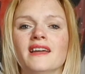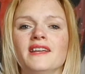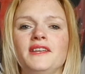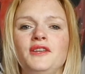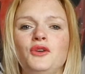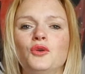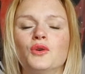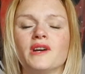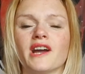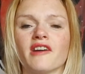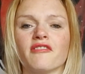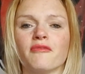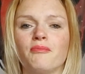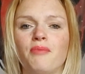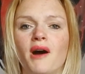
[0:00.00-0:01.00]
You
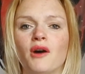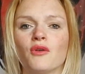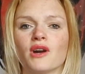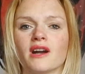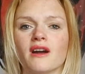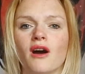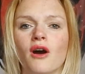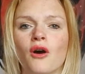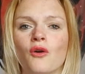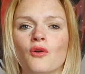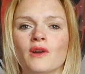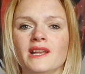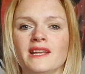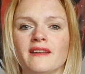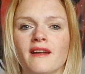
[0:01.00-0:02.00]
have power
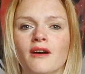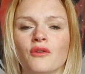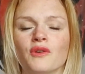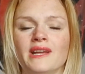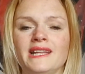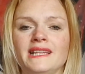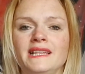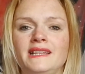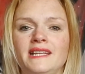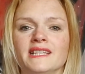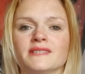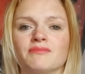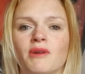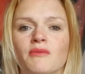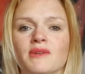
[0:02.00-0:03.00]
only now in
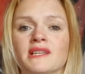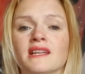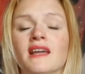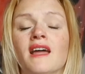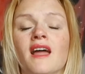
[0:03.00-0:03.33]
this moment.